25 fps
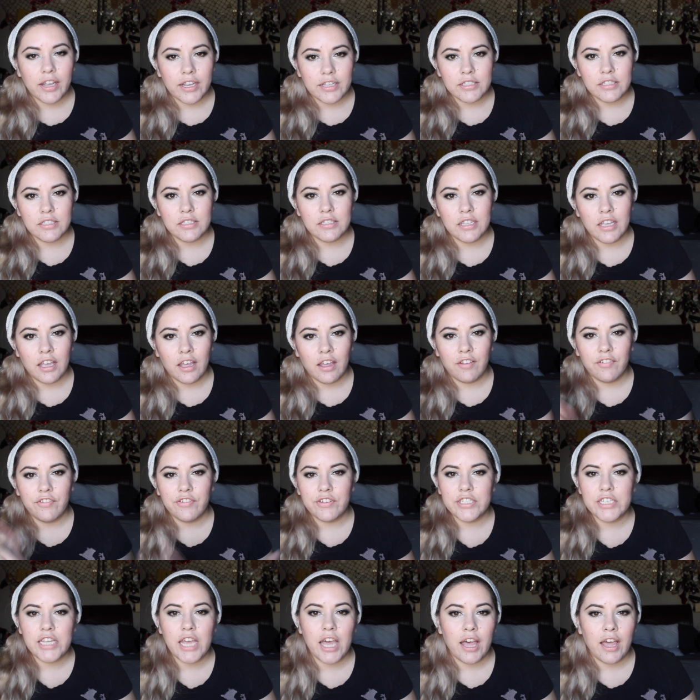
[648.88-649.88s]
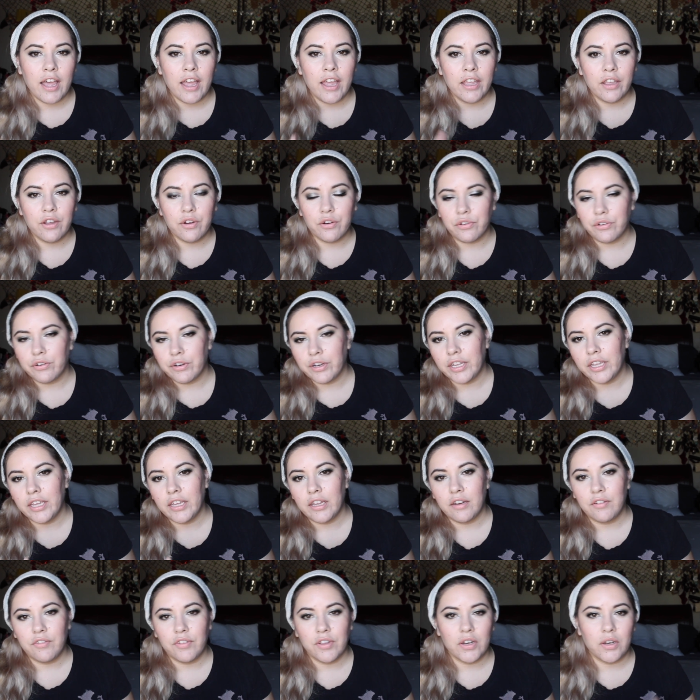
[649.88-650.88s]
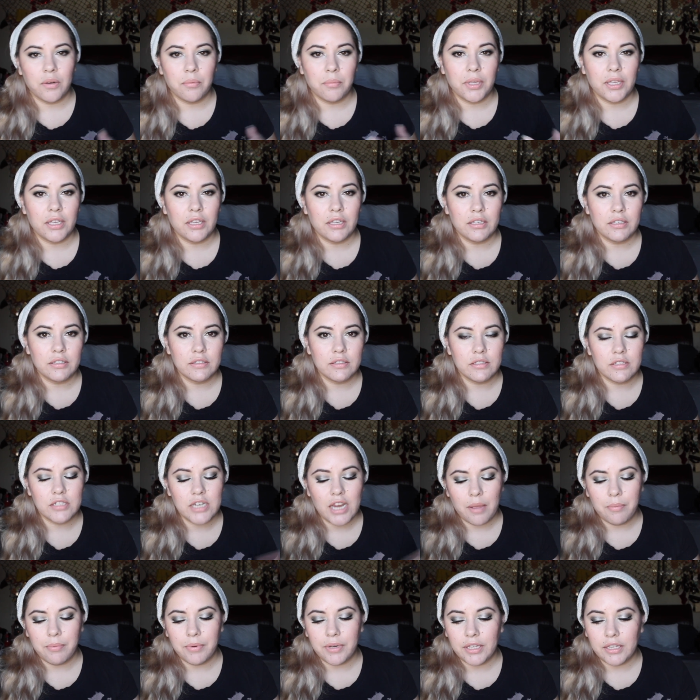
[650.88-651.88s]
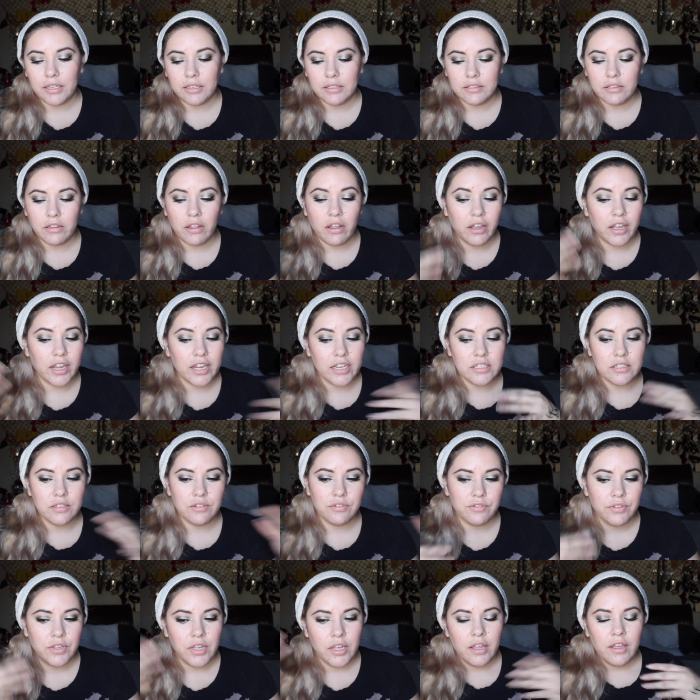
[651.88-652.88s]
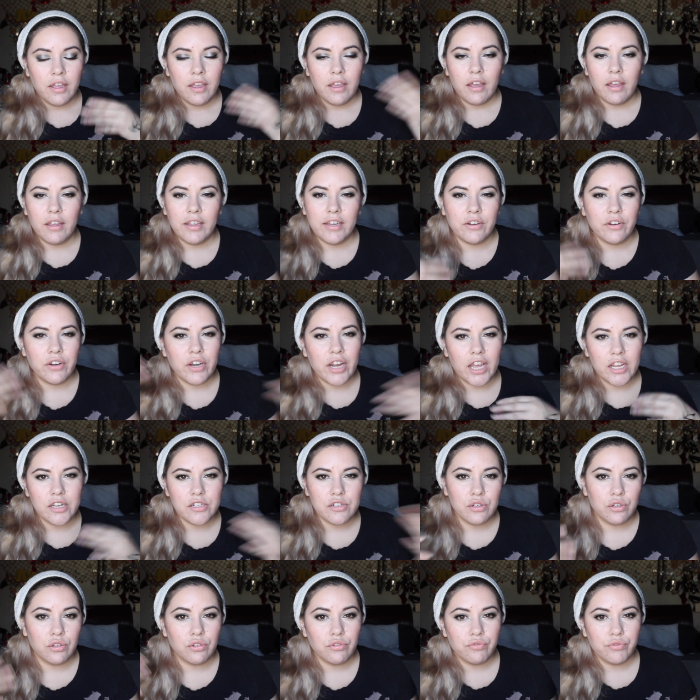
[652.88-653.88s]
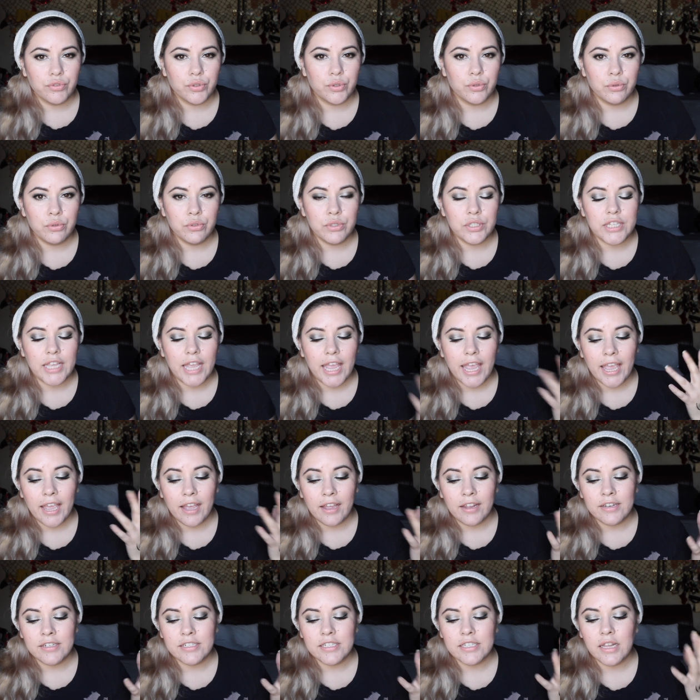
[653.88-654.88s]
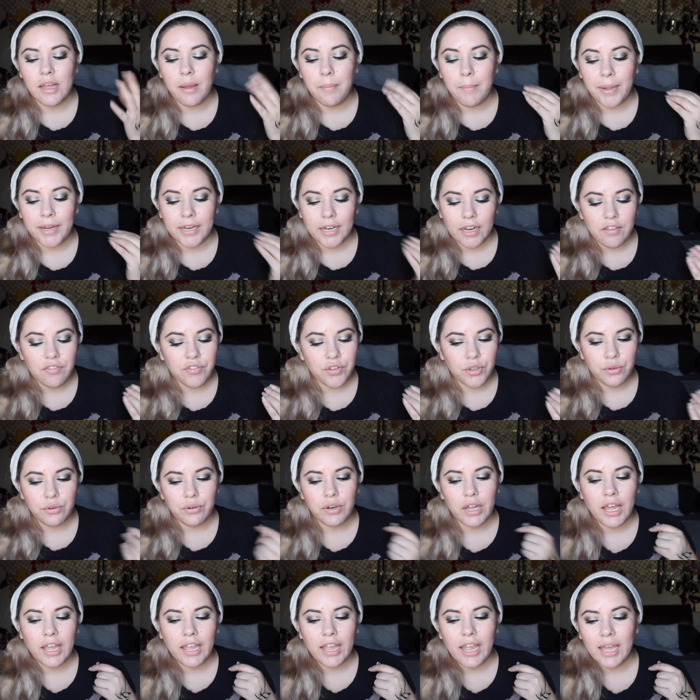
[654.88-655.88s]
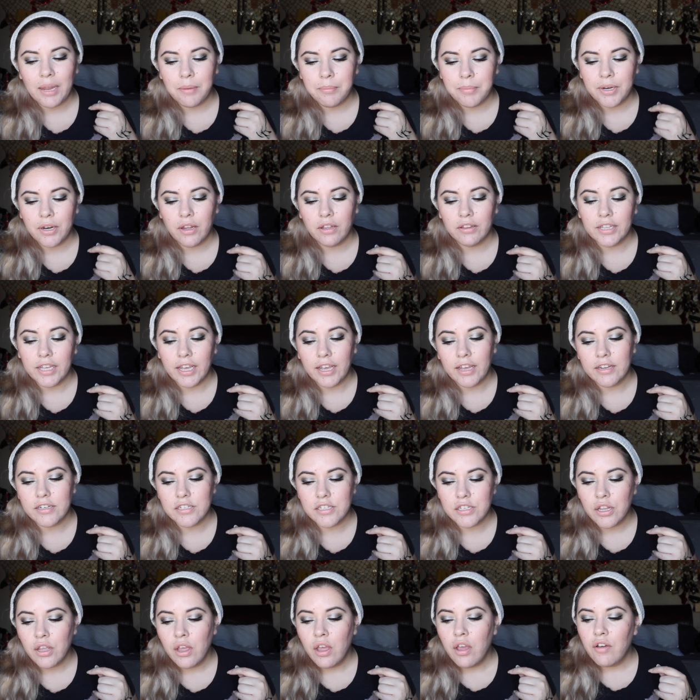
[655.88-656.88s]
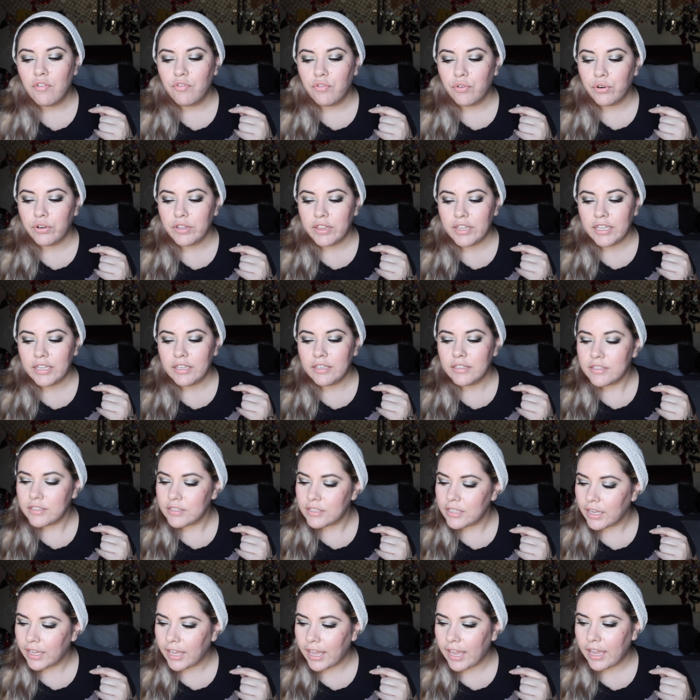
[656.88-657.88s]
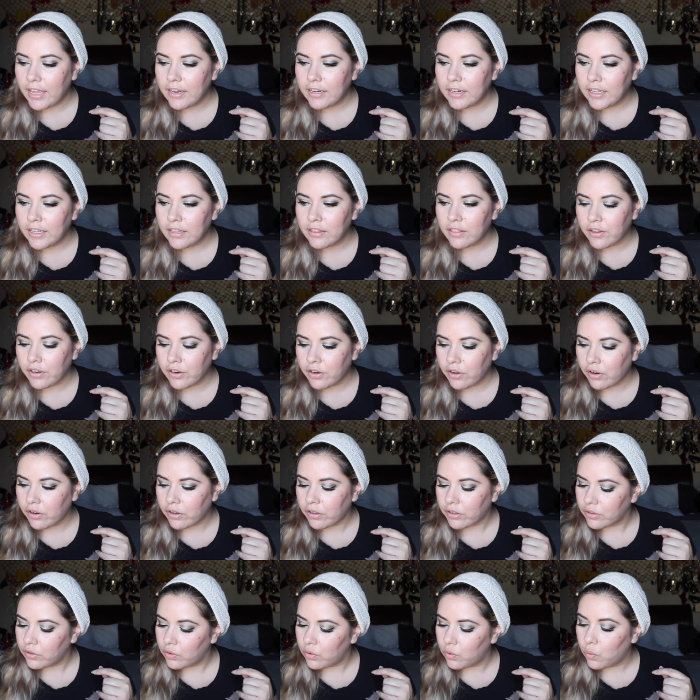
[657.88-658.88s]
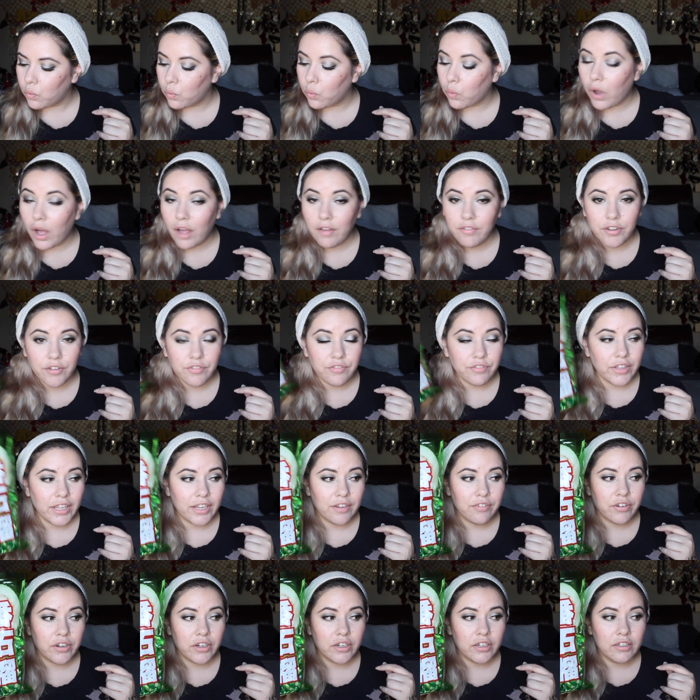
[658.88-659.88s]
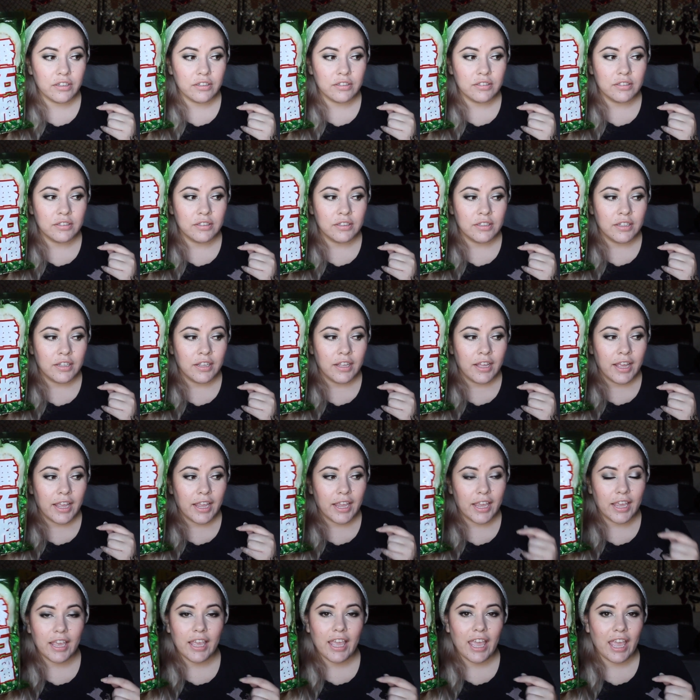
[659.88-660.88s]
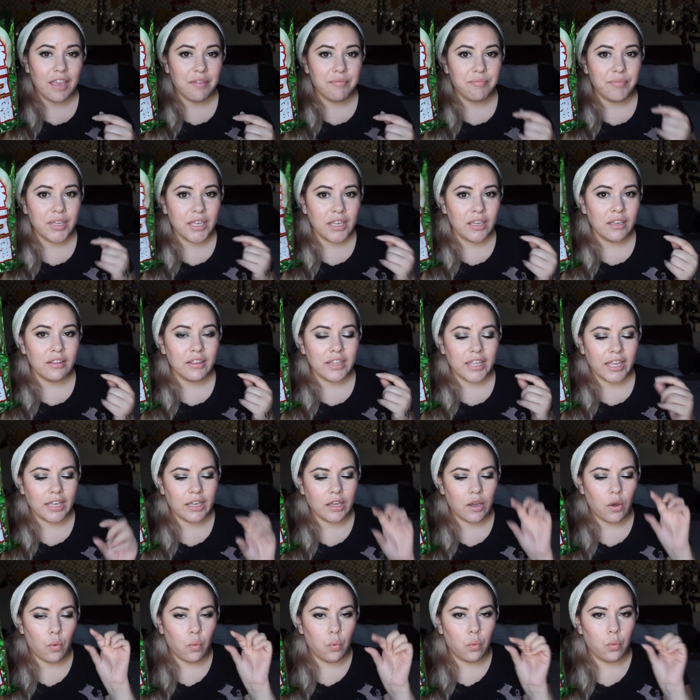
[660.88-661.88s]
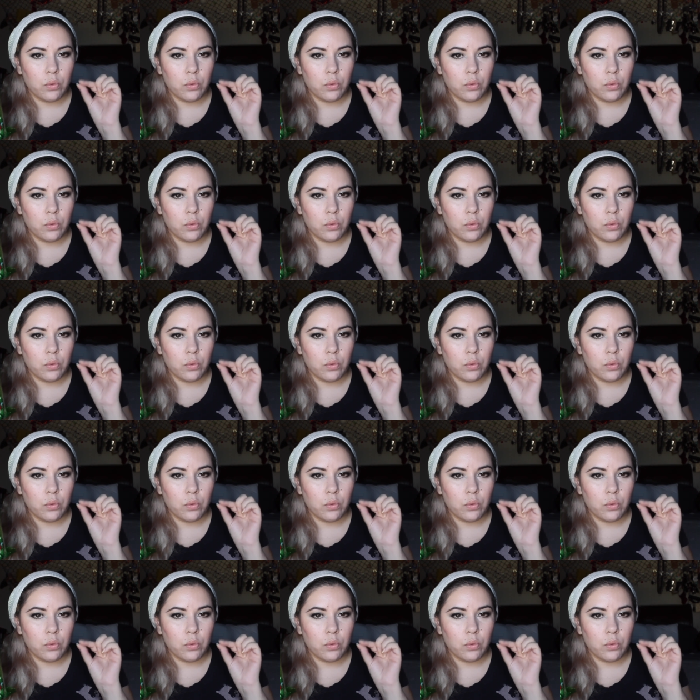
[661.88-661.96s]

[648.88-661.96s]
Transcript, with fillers: kinds of stuff, Thai, Korean, Vietnamese, Japanese, all kinds of international foods. And my nephew and I had been on the hunt for these candy that are guava flavored. He gave me like